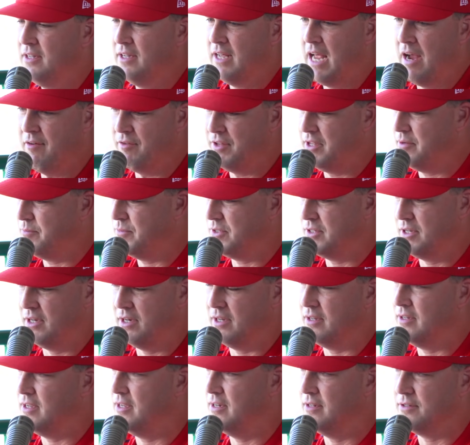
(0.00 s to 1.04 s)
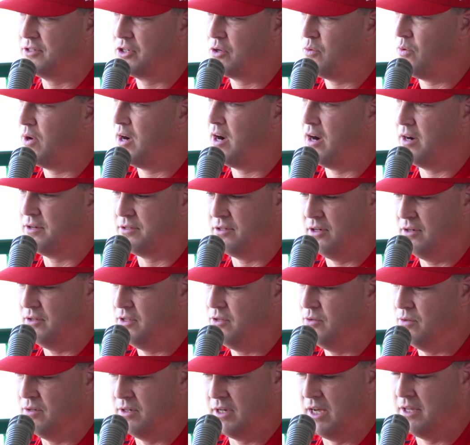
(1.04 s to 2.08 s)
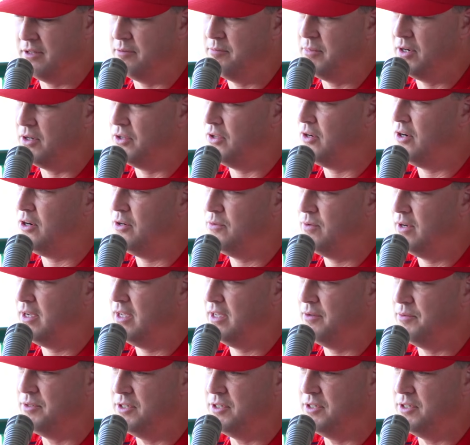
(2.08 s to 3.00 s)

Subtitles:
Everything was in a square, so you were down the middle of the hallway.